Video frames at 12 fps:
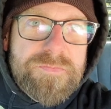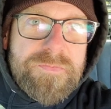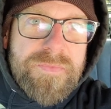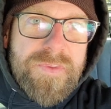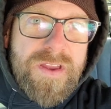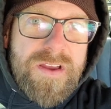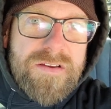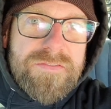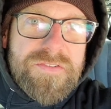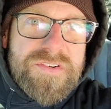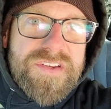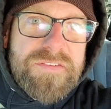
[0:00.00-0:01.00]
uh,
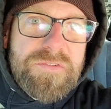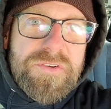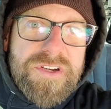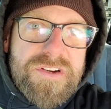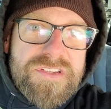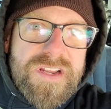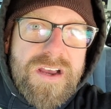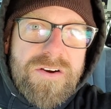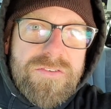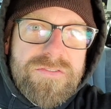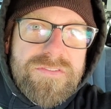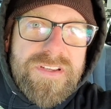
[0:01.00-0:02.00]
for several years
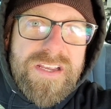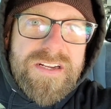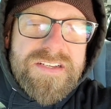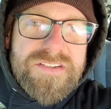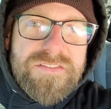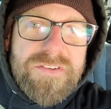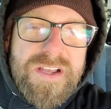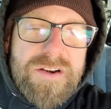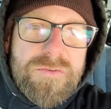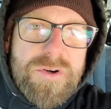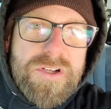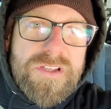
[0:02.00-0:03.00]
now, and I still have a lot of
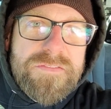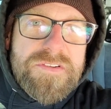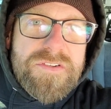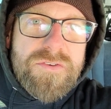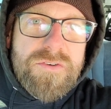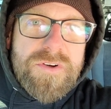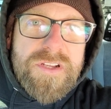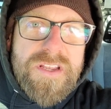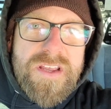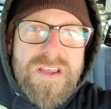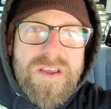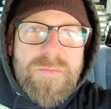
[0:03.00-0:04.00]
work left to do to it.
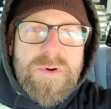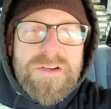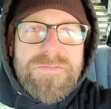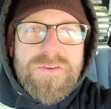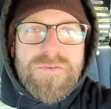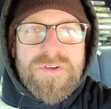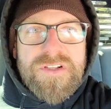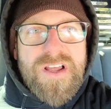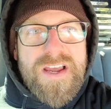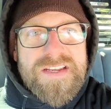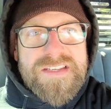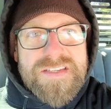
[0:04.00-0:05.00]
But if you would
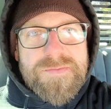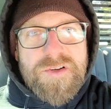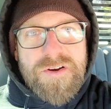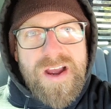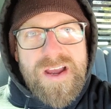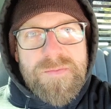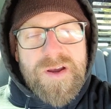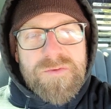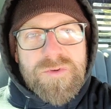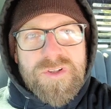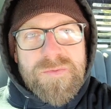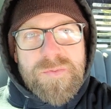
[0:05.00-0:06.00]
like and subscribe, I'd
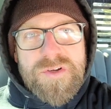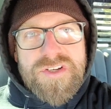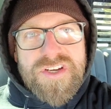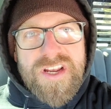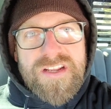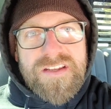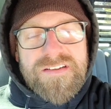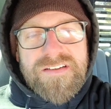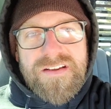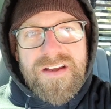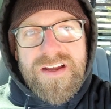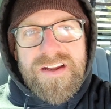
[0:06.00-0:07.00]
really appreciate it.
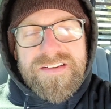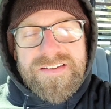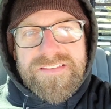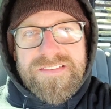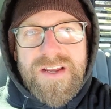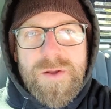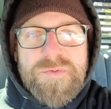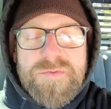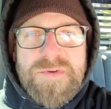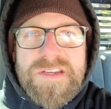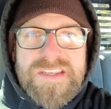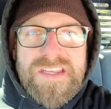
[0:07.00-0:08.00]
Uh, it helps
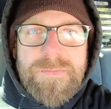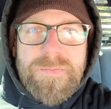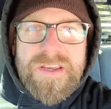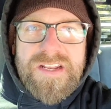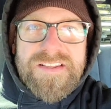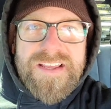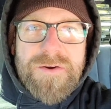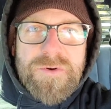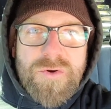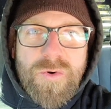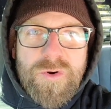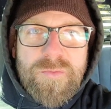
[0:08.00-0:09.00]
me keep hitting that
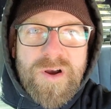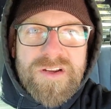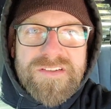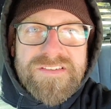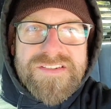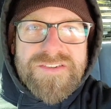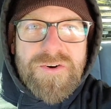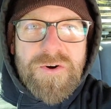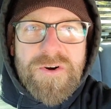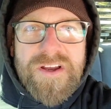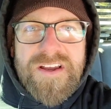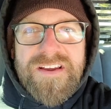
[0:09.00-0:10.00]
record button. So
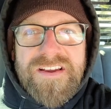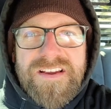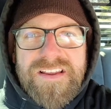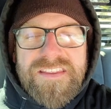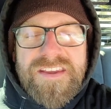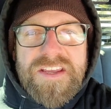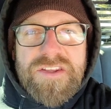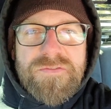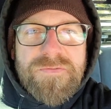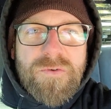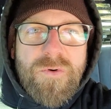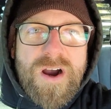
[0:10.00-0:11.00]
thank you
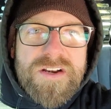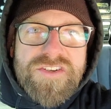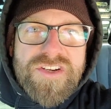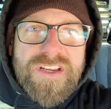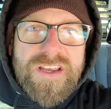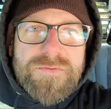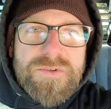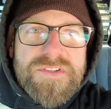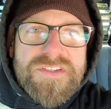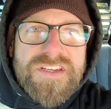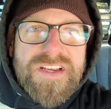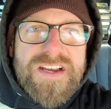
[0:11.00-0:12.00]
for watching, and we'll
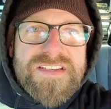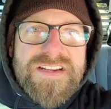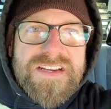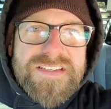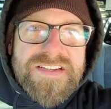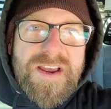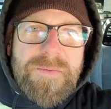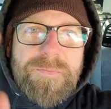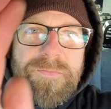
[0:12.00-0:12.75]
see you guys next time.